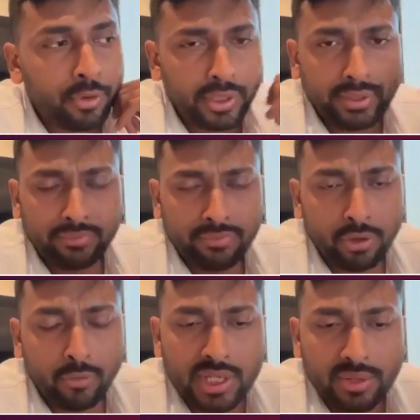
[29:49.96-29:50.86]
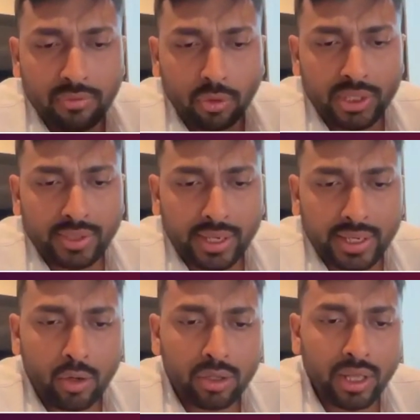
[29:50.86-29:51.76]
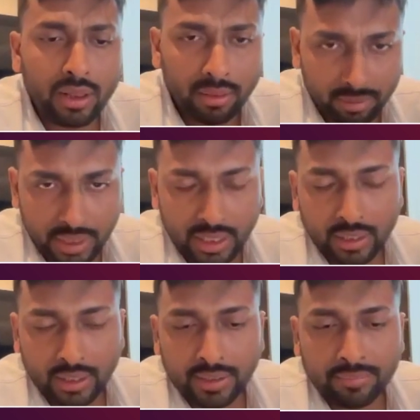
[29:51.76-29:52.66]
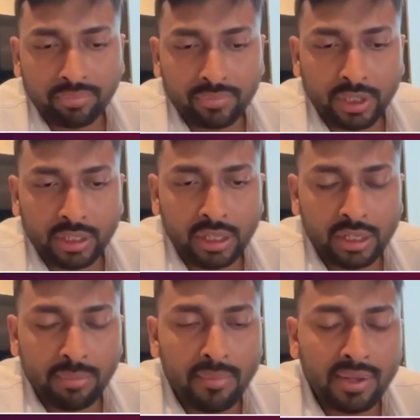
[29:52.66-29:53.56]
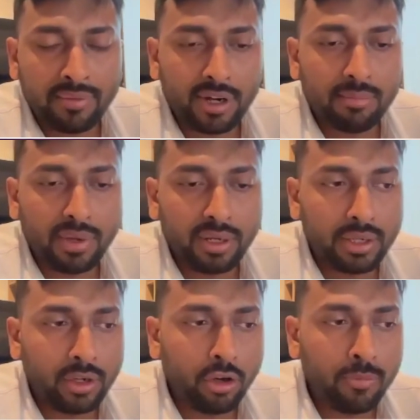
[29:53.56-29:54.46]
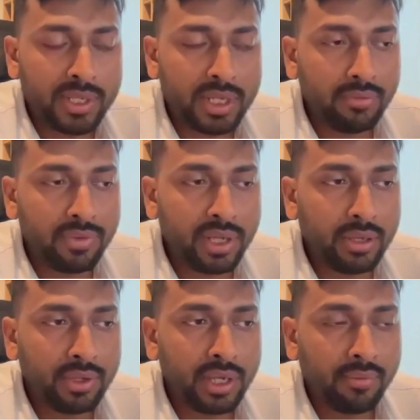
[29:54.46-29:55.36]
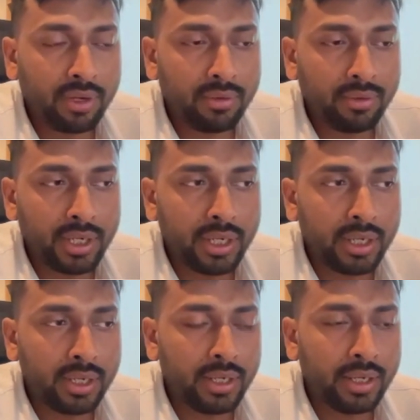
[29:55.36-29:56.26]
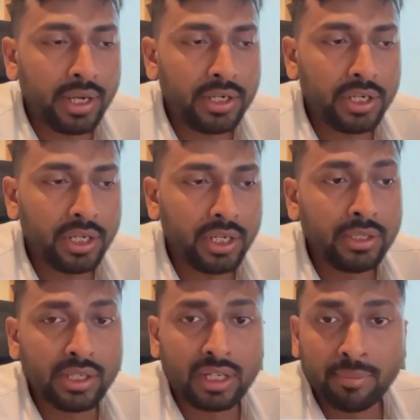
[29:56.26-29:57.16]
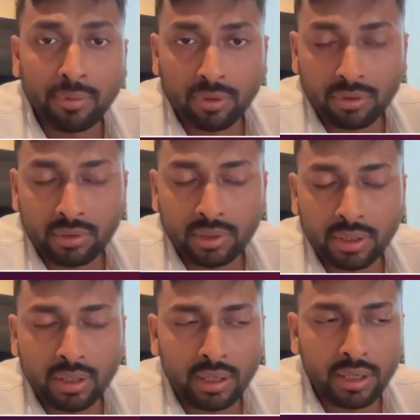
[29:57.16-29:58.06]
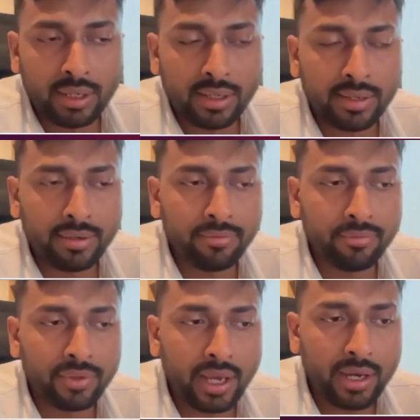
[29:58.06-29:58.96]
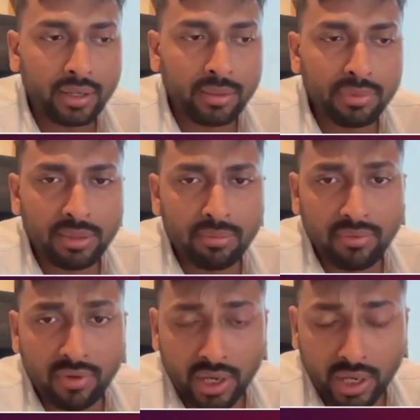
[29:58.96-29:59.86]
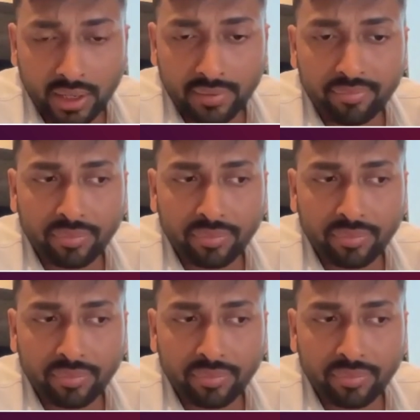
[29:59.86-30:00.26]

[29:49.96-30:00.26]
few things, obviously few things I cannot tell in the public forum, but obviously we have a entity in Singapore. We had a company in BVI,